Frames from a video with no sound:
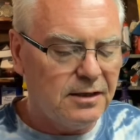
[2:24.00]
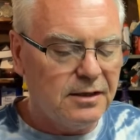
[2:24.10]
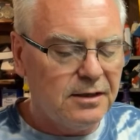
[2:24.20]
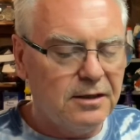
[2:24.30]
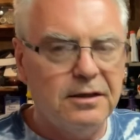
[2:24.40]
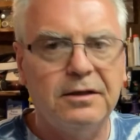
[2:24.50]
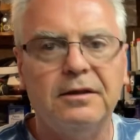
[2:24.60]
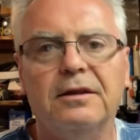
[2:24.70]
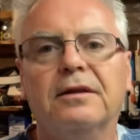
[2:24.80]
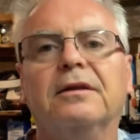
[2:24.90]

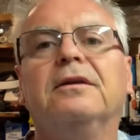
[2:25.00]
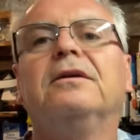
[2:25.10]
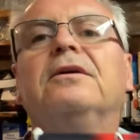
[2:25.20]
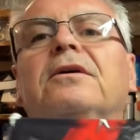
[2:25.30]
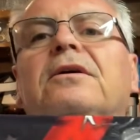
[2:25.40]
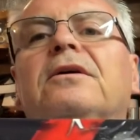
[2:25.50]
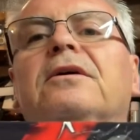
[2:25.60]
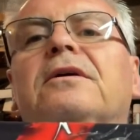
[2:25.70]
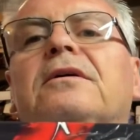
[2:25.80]
(no one is talking)